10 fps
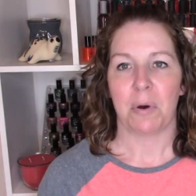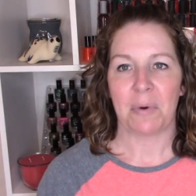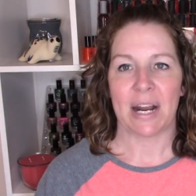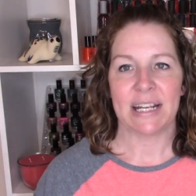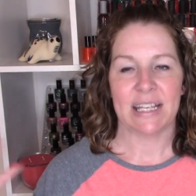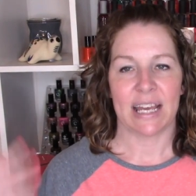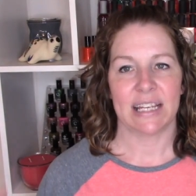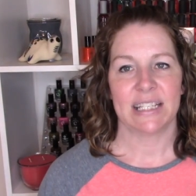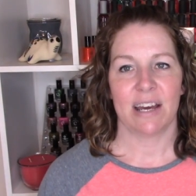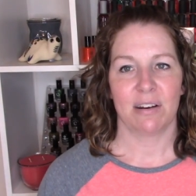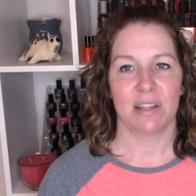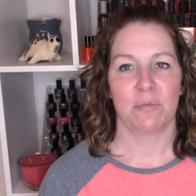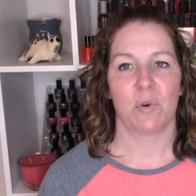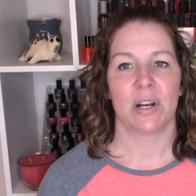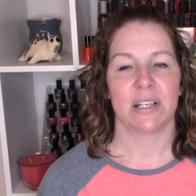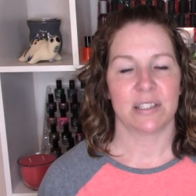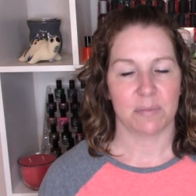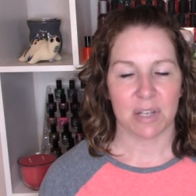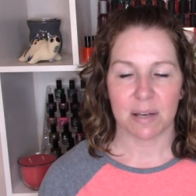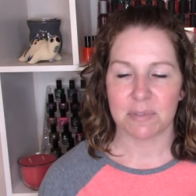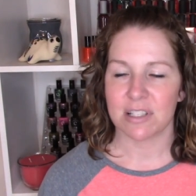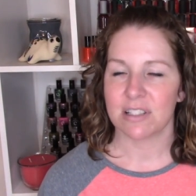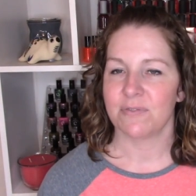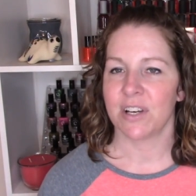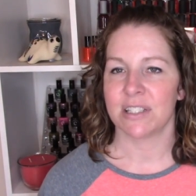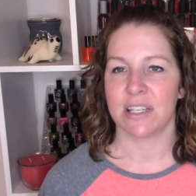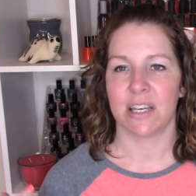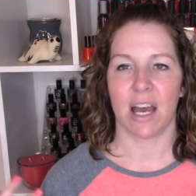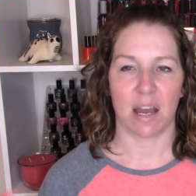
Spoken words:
But when I take it down in the morning, sometimes it's fuzzy.